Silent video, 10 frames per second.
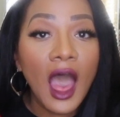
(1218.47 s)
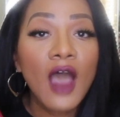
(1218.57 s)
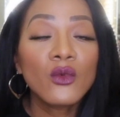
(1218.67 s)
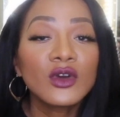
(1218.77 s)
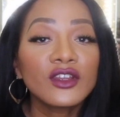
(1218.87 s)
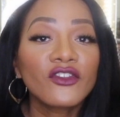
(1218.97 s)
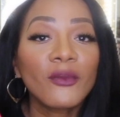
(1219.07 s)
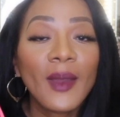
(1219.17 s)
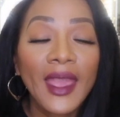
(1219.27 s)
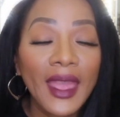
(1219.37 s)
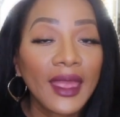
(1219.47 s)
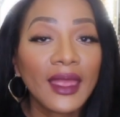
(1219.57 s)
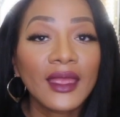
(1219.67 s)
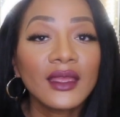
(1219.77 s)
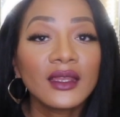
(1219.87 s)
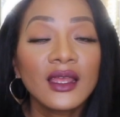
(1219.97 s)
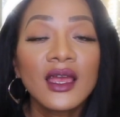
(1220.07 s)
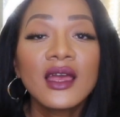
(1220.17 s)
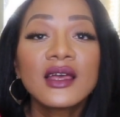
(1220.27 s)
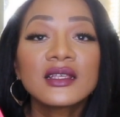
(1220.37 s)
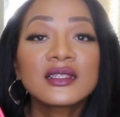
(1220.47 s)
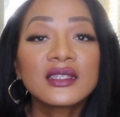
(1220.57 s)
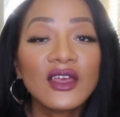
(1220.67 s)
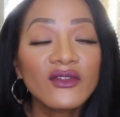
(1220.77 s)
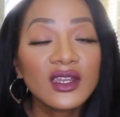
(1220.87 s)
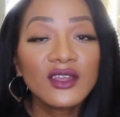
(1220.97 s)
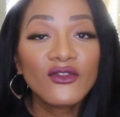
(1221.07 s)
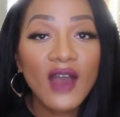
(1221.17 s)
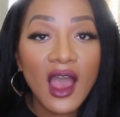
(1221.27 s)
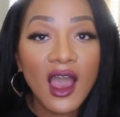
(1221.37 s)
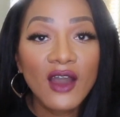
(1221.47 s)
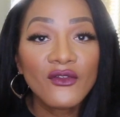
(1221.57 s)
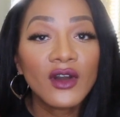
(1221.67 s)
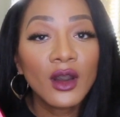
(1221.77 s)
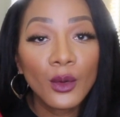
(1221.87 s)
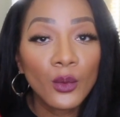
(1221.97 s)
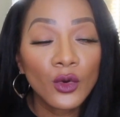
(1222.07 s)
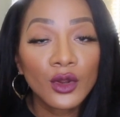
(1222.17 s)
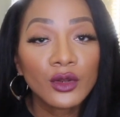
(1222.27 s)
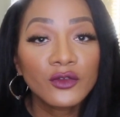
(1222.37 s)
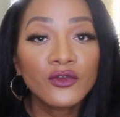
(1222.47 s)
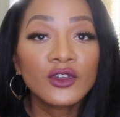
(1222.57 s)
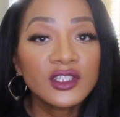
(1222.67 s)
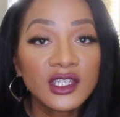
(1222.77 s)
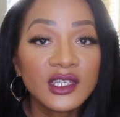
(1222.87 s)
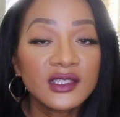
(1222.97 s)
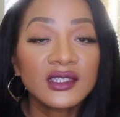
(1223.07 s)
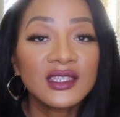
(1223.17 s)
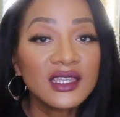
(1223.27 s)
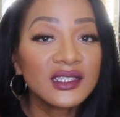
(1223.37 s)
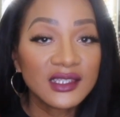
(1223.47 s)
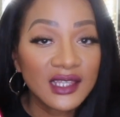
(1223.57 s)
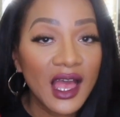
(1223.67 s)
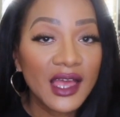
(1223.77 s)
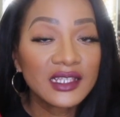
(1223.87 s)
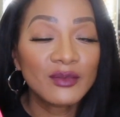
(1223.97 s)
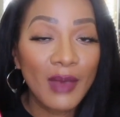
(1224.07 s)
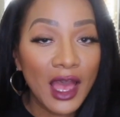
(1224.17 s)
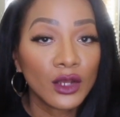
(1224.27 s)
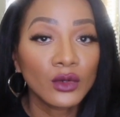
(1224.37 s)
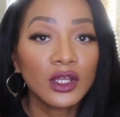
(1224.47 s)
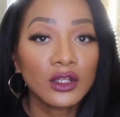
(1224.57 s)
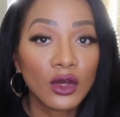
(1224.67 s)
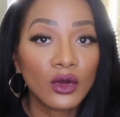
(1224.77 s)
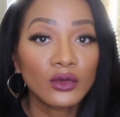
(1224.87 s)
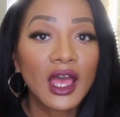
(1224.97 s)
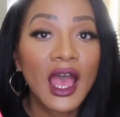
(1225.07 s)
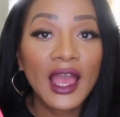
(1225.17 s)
I would have paid 75 upward for just this size bottle alone.